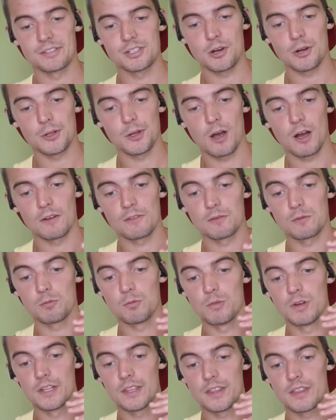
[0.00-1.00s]
starting off
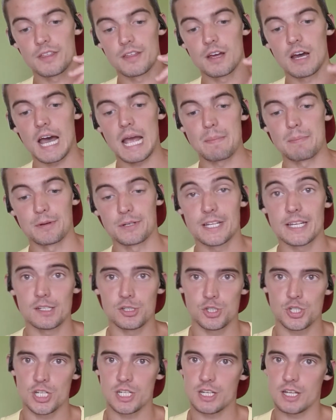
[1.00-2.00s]
with
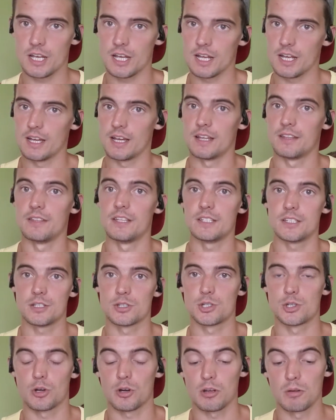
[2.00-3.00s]
hypertension, and this
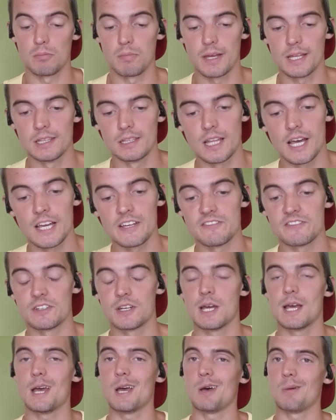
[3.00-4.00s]
is during midlife.
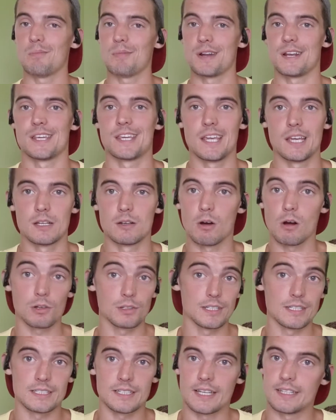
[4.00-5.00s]
But again, all
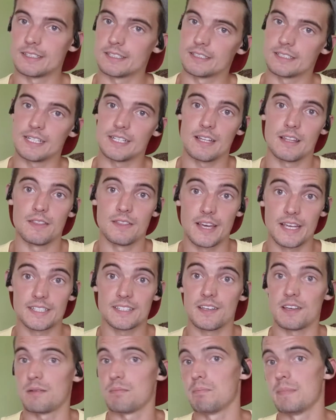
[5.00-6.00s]
these things that they
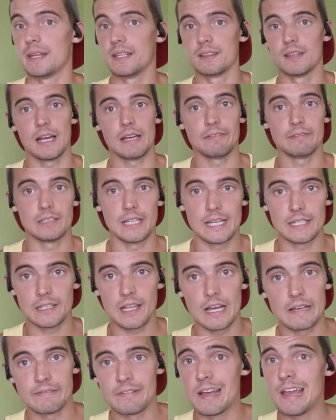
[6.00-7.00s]
say midlife, late
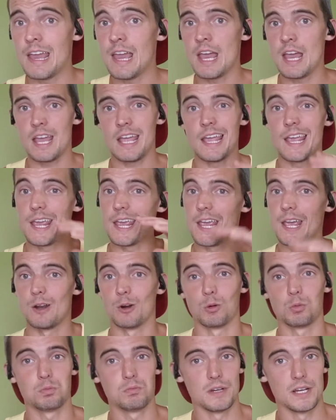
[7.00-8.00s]
life,
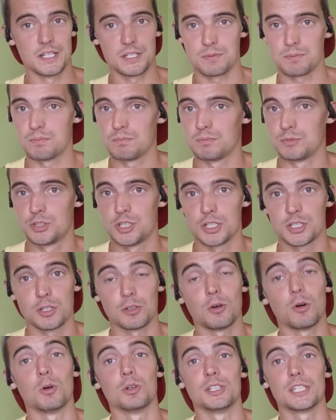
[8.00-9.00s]
it's just
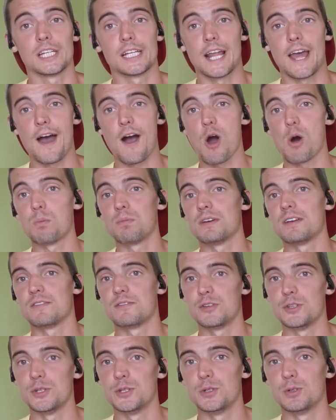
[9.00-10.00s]
only going to help
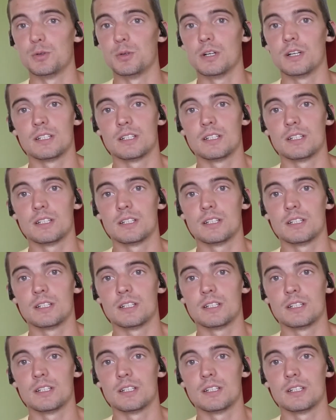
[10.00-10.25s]
if you